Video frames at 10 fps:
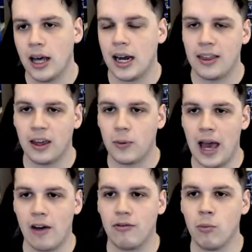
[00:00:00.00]
And I think we
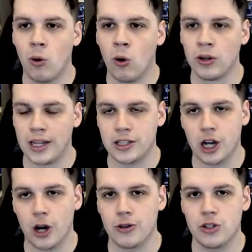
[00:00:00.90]
have more that's
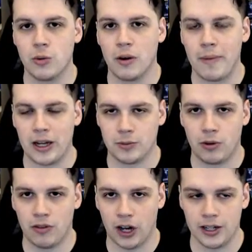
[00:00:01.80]
close to what Mount
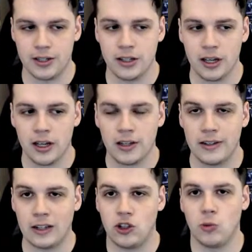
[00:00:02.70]
provides
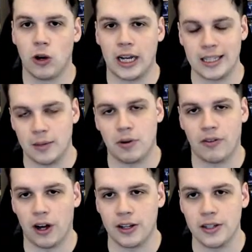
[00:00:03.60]
than to what Kante
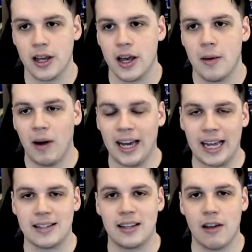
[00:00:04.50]
provides. But
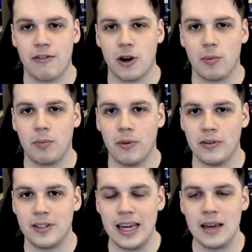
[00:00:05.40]
against a different
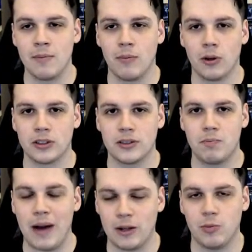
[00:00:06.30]
team, what
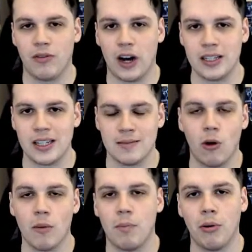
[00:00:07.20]
Mount provides is
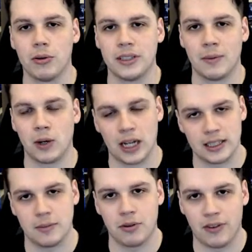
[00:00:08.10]
more important than what
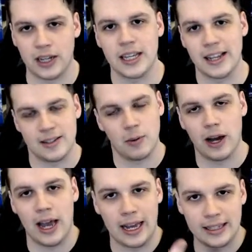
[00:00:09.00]
Kante provides. Hence why
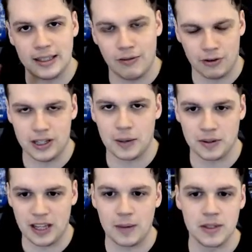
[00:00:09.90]
against different types
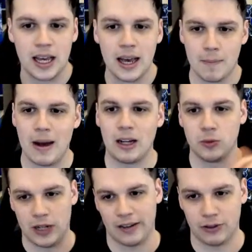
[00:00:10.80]
of teams, Mount
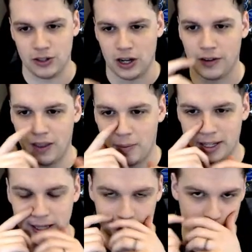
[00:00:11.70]
would have to start, if that
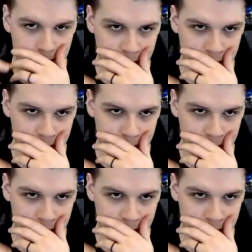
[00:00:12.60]
makes sense.